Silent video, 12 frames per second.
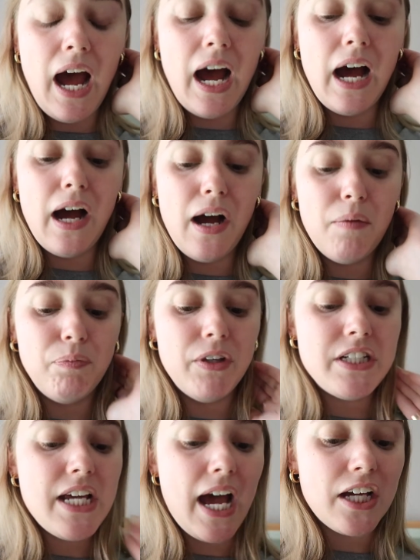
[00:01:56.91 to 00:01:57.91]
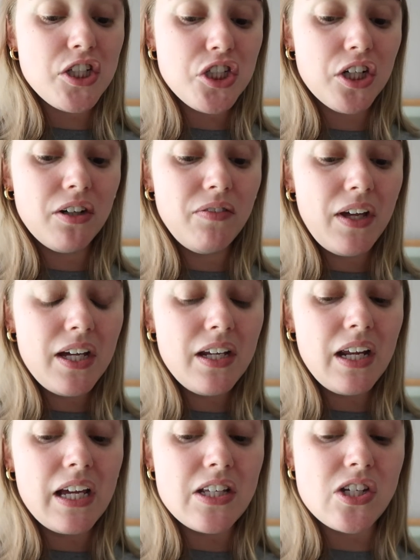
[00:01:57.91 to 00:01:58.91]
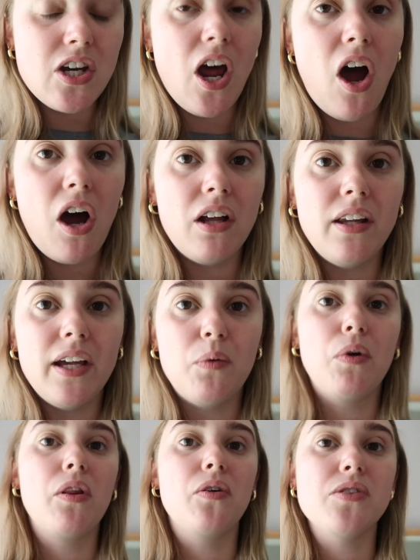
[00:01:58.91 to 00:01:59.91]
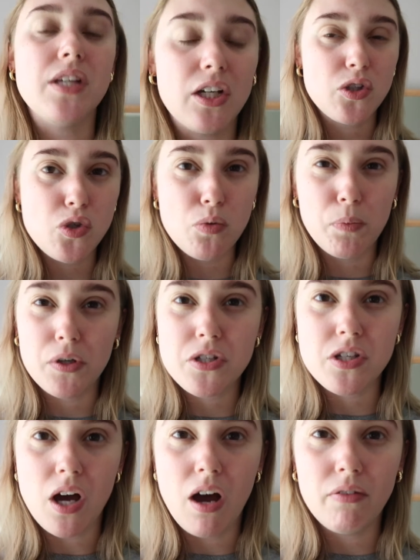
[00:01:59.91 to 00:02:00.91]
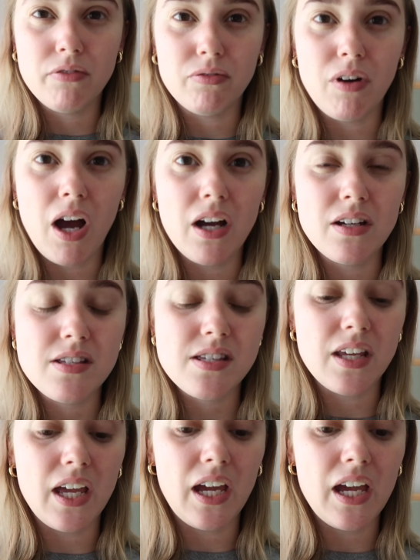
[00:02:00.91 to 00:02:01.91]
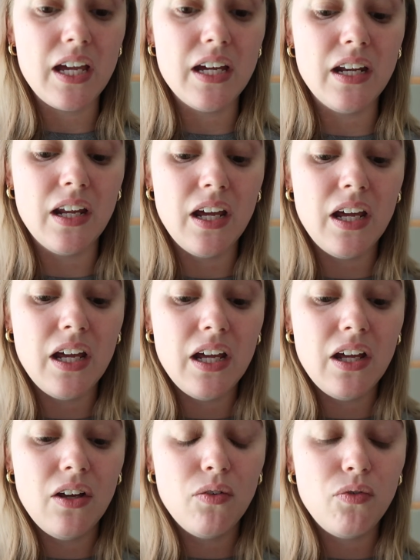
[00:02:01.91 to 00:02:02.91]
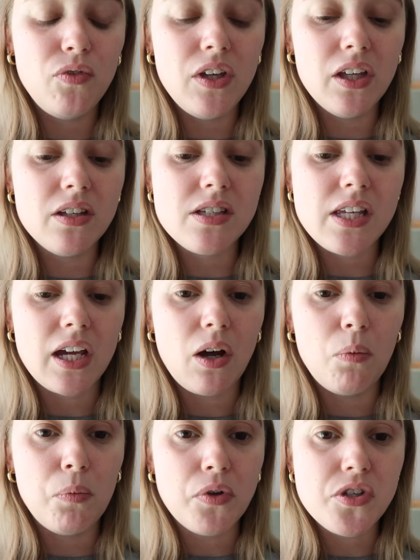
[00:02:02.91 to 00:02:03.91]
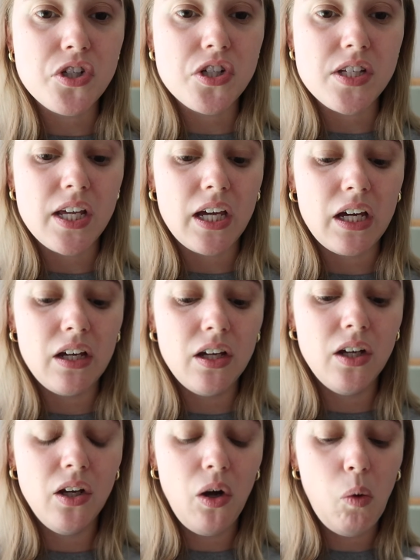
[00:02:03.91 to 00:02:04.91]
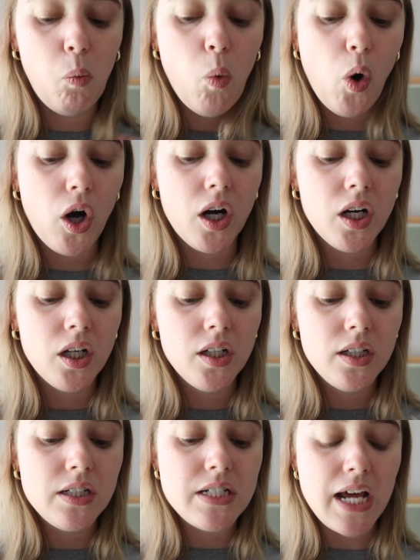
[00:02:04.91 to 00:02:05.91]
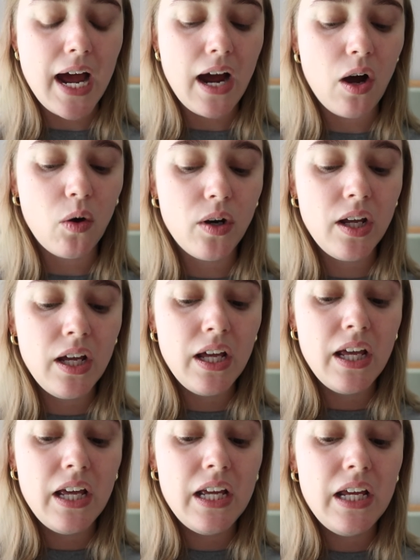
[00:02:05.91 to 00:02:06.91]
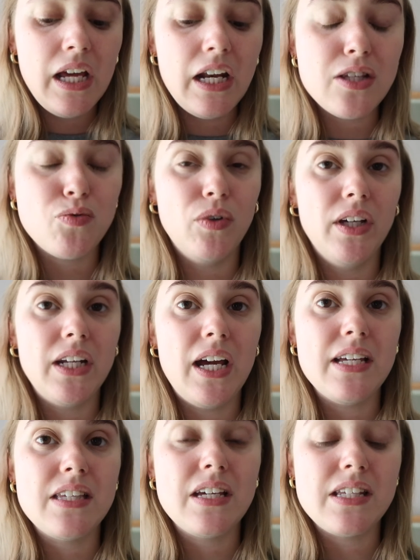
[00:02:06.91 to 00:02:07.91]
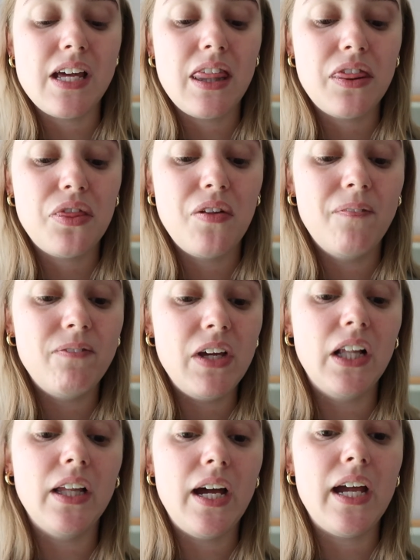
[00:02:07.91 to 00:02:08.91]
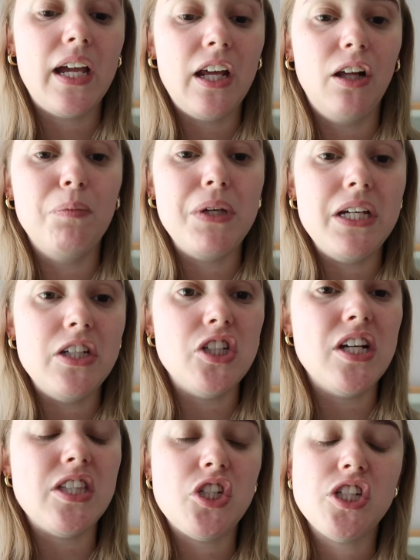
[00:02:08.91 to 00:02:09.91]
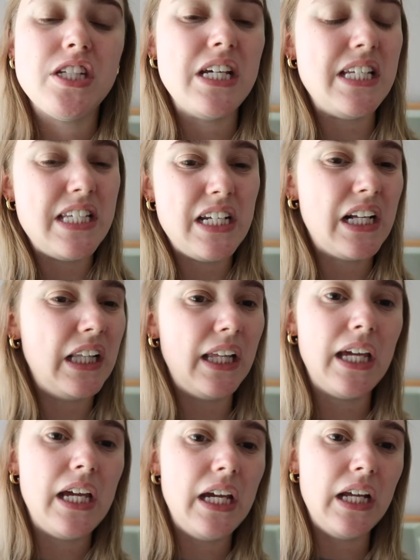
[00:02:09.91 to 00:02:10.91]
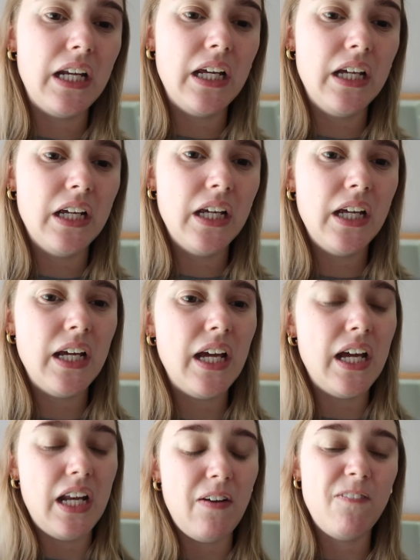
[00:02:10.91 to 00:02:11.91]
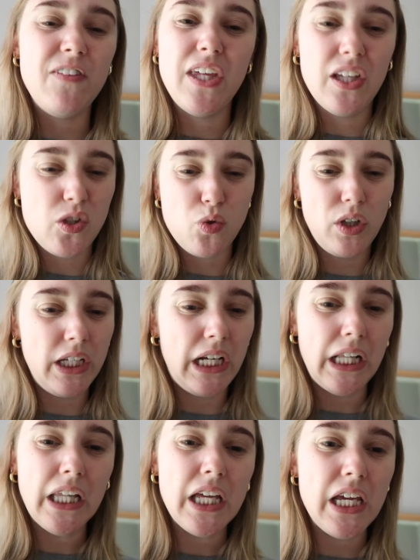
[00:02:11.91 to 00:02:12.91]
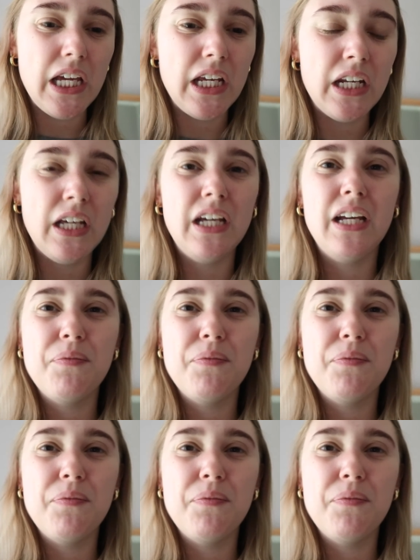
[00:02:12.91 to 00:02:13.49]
The texture of it is not like one of those super soft rugs. Like it feels like almost just like worn down, and it's really nice because I feel like it's just easy to clean and it feels really clean.